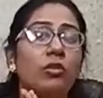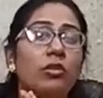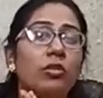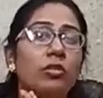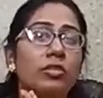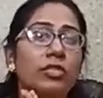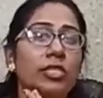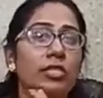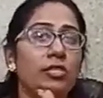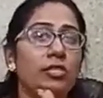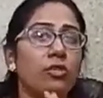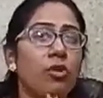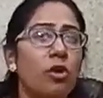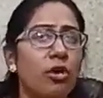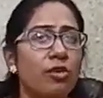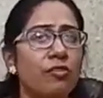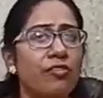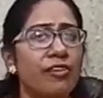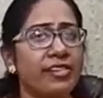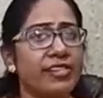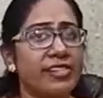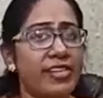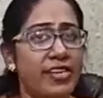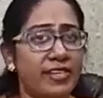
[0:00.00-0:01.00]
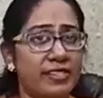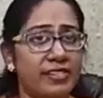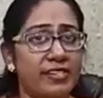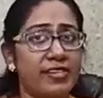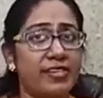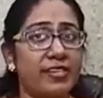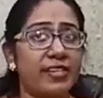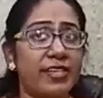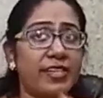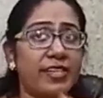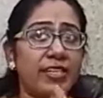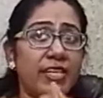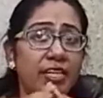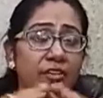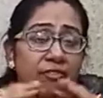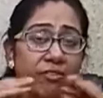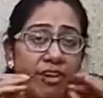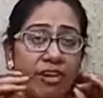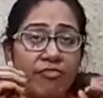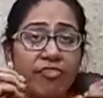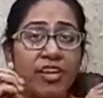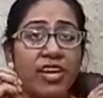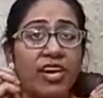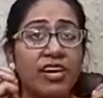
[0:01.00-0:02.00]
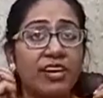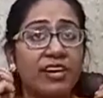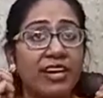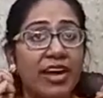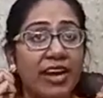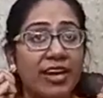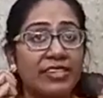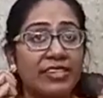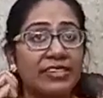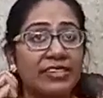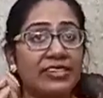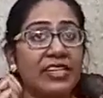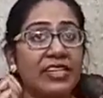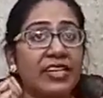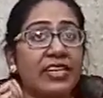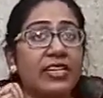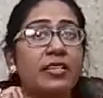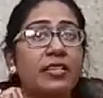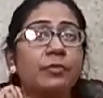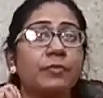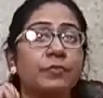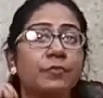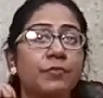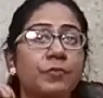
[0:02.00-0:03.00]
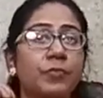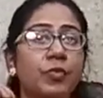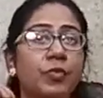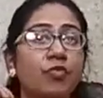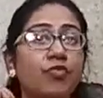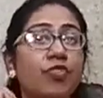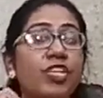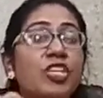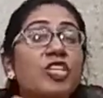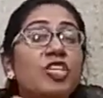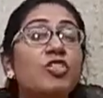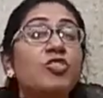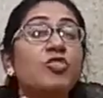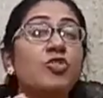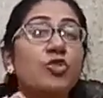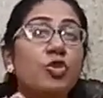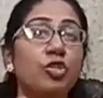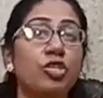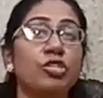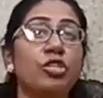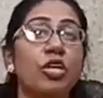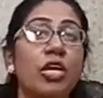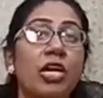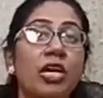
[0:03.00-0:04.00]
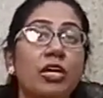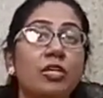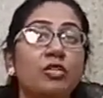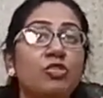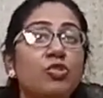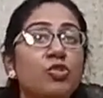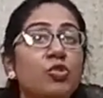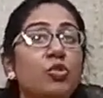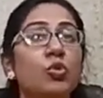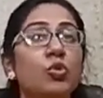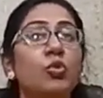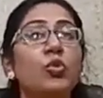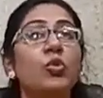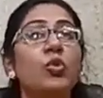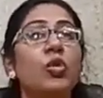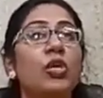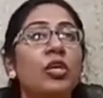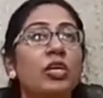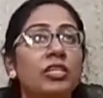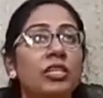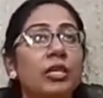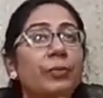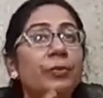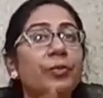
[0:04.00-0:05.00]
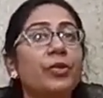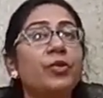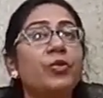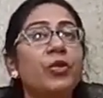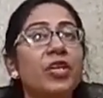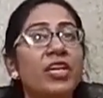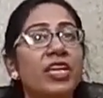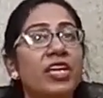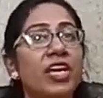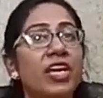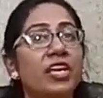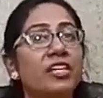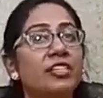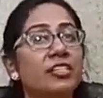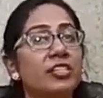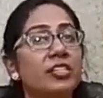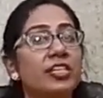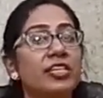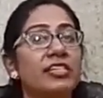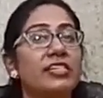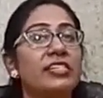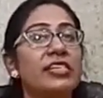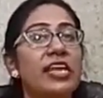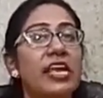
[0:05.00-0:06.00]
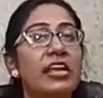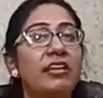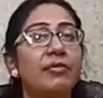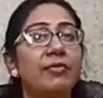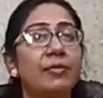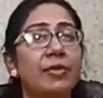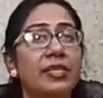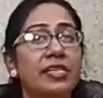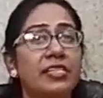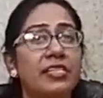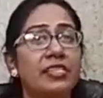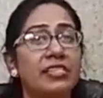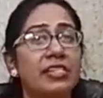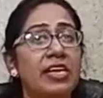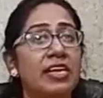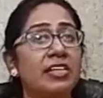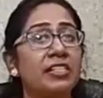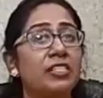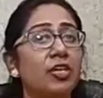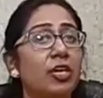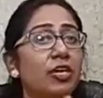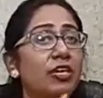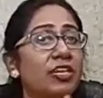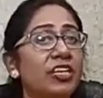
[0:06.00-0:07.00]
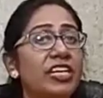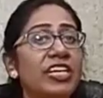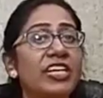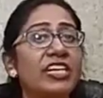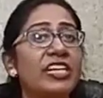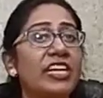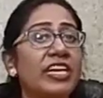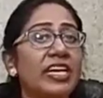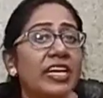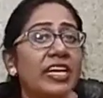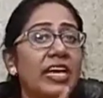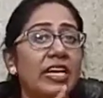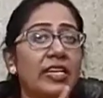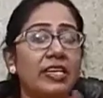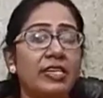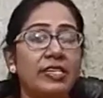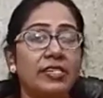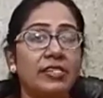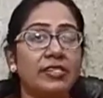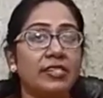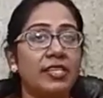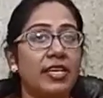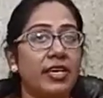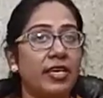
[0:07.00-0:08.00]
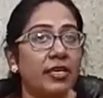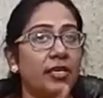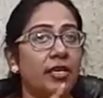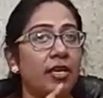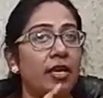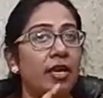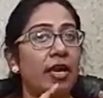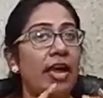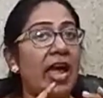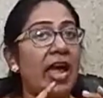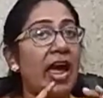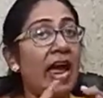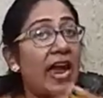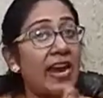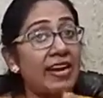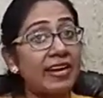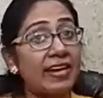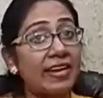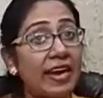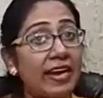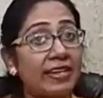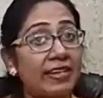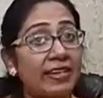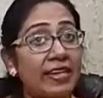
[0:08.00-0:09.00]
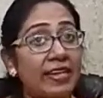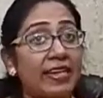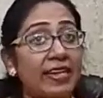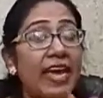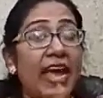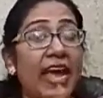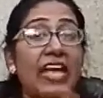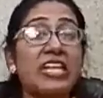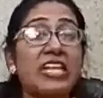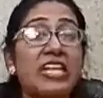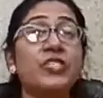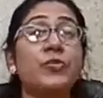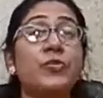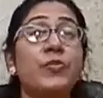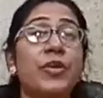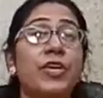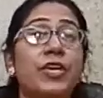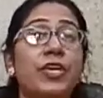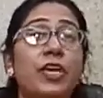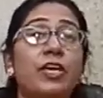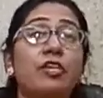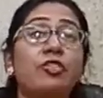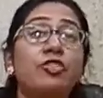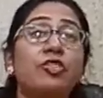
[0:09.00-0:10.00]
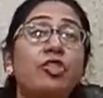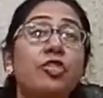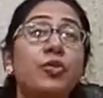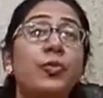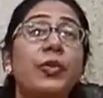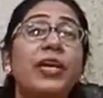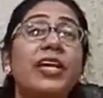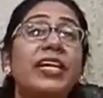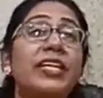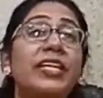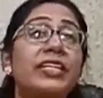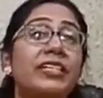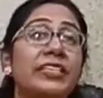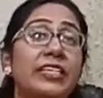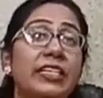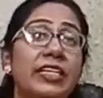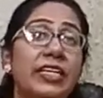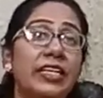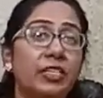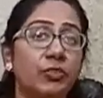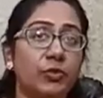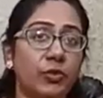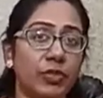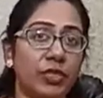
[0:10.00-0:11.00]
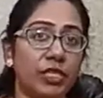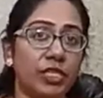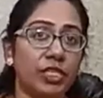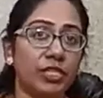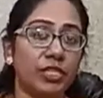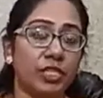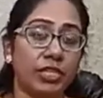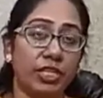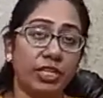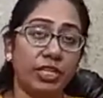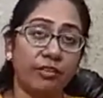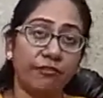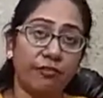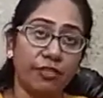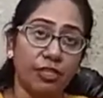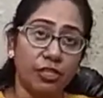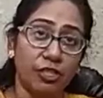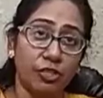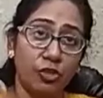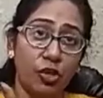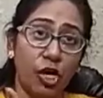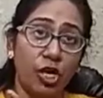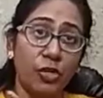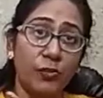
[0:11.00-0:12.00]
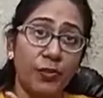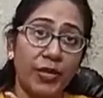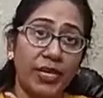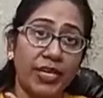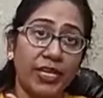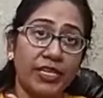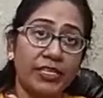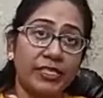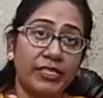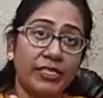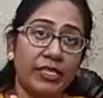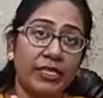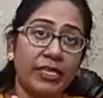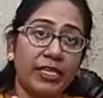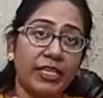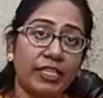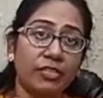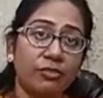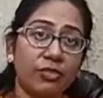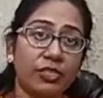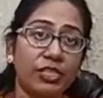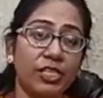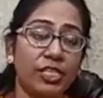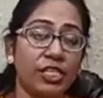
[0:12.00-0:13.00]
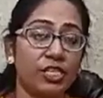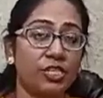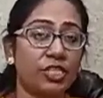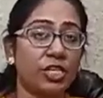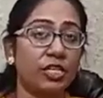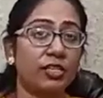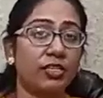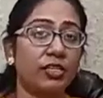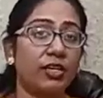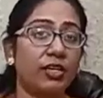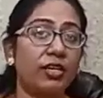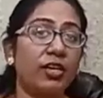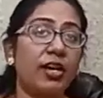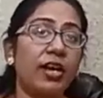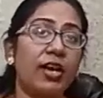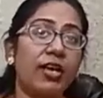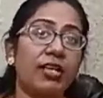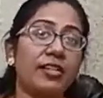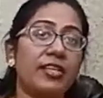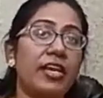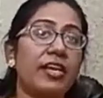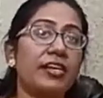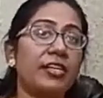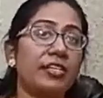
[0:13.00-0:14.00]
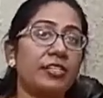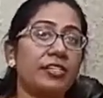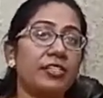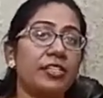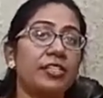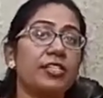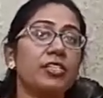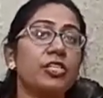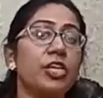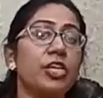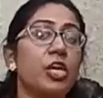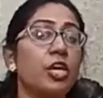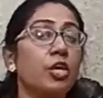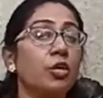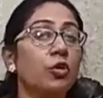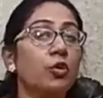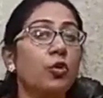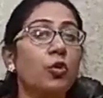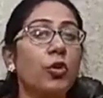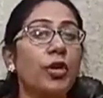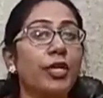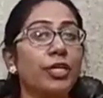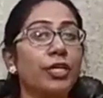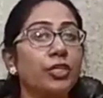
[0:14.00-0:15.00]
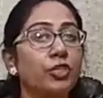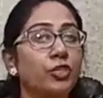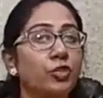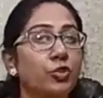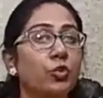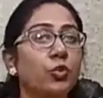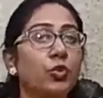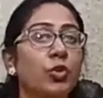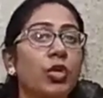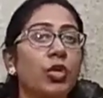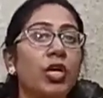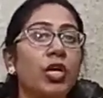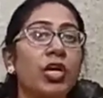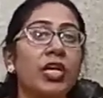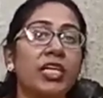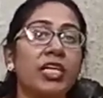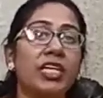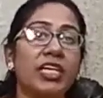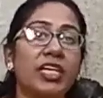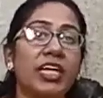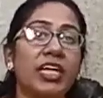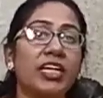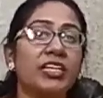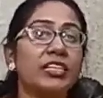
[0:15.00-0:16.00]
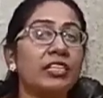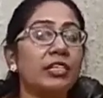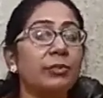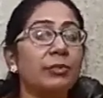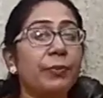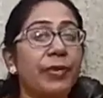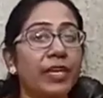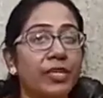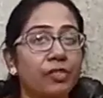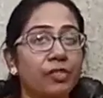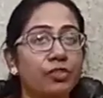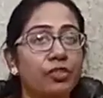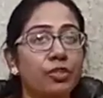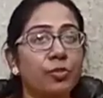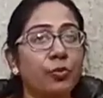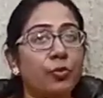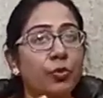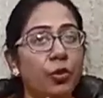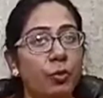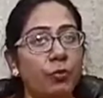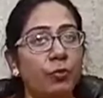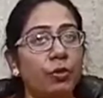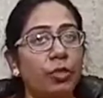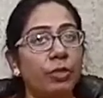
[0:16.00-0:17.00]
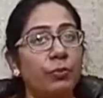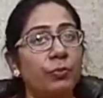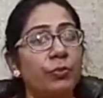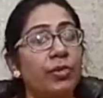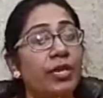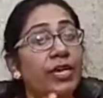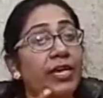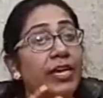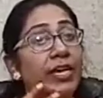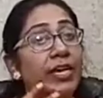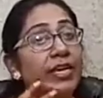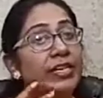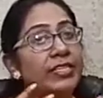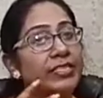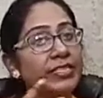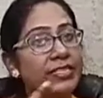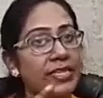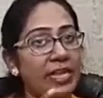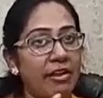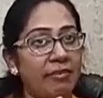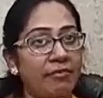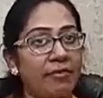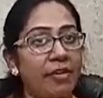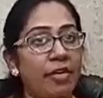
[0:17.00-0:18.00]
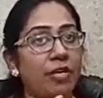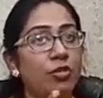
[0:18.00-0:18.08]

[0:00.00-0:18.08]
it is always necessary that when we are writing, we should do communication itself, means that your reading and listening and writing and speaking should be interlinked with each other. If it is not being interlinked with each other, then it is going to create a major problem itself.